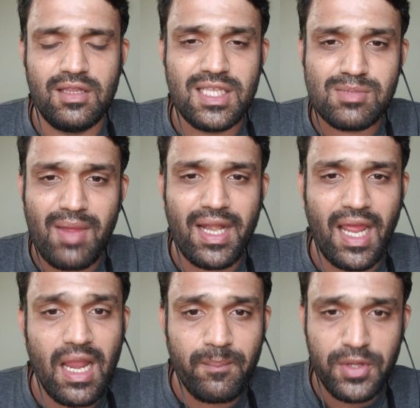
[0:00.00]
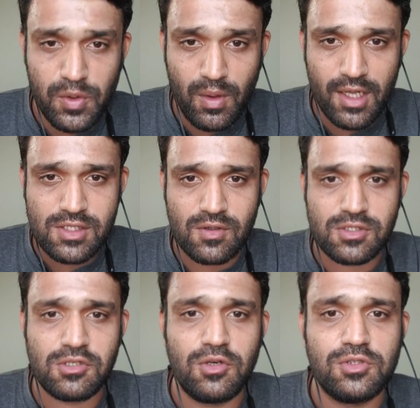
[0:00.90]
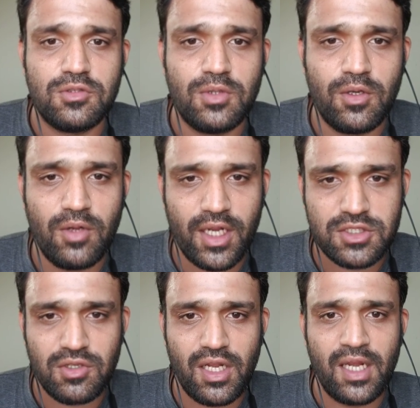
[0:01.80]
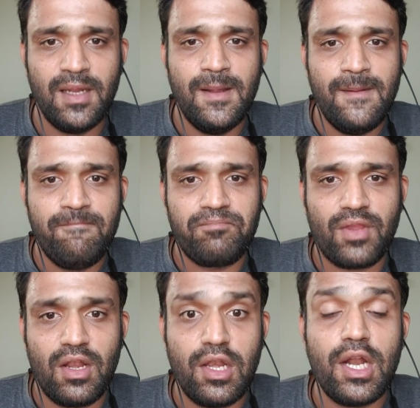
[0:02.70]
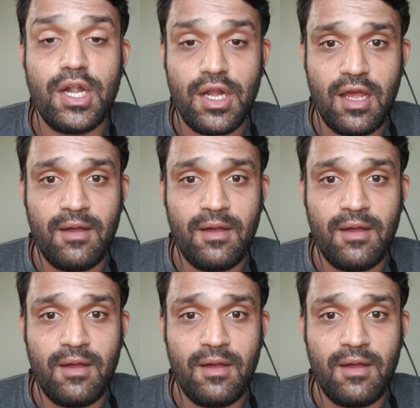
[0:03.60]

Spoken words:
this might help you guys also to actually learn